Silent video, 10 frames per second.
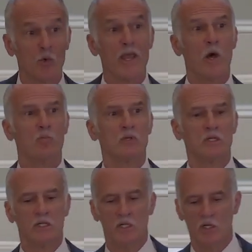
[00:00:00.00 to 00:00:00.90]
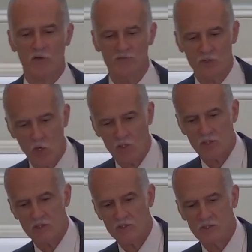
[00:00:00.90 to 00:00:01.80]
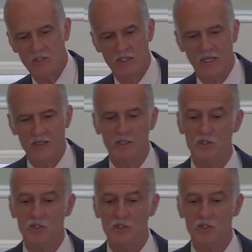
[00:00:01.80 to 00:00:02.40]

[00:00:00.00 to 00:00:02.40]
the realm of darkness.